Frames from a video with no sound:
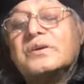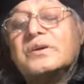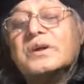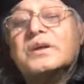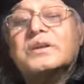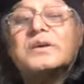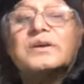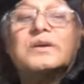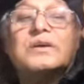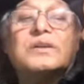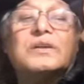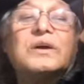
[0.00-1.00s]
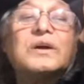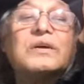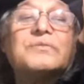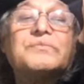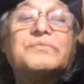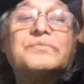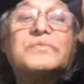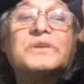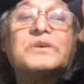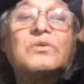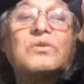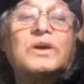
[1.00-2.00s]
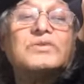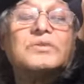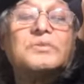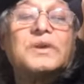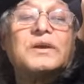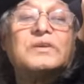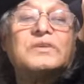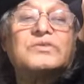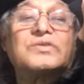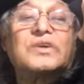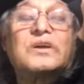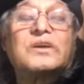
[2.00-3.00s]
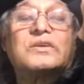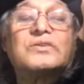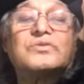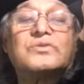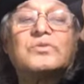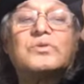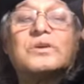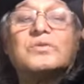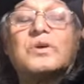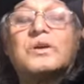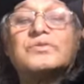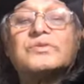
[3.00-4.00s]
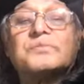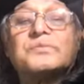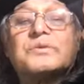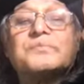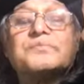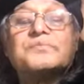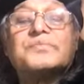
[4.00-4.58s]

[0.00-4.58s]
in the Whitechapel area, the secondary school in Whitechapel.